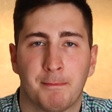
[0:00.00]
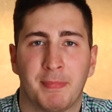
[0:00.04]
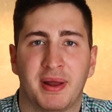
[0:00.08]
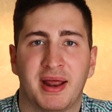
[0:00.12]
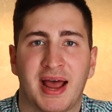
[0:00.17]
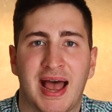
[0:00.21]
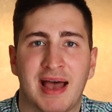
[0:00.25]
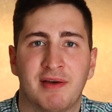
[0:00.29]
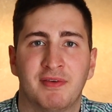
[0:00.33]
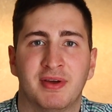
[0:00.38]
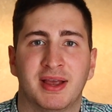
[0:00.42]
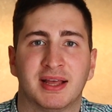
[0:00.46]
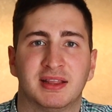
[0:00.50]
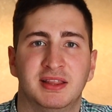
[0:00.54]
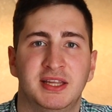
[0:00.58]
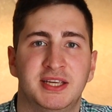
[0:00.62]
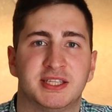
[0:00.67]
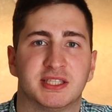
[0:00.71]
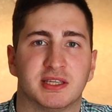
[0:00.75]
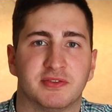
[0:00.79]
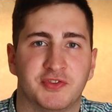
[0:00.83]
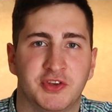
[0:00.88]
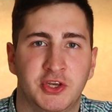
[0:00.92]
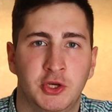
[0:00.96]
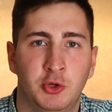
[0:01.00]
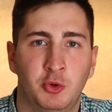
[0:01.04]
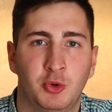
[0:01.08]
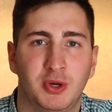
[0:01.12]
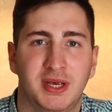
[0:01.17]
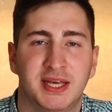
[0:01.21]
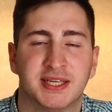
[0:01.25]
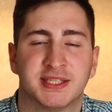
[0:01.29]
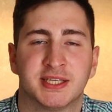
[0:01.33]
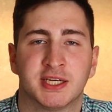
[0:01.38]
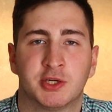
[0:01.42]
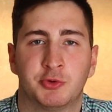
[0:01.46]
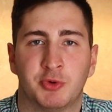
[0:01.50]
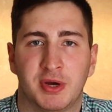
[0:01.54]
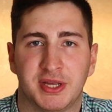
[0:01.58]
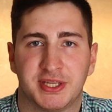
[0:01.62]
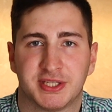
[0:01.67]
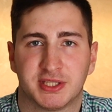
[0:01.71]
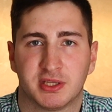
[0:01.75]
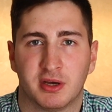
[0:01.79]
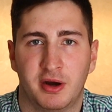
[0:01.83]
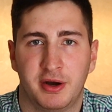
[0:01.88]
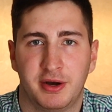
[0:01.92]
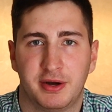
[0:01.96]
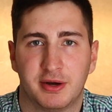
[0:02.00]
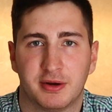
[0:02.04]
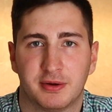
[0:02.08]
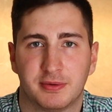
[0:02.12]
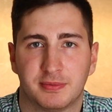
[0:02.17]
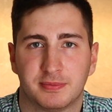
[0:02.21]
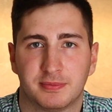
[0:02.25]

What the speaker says: but having at least a few is a great start.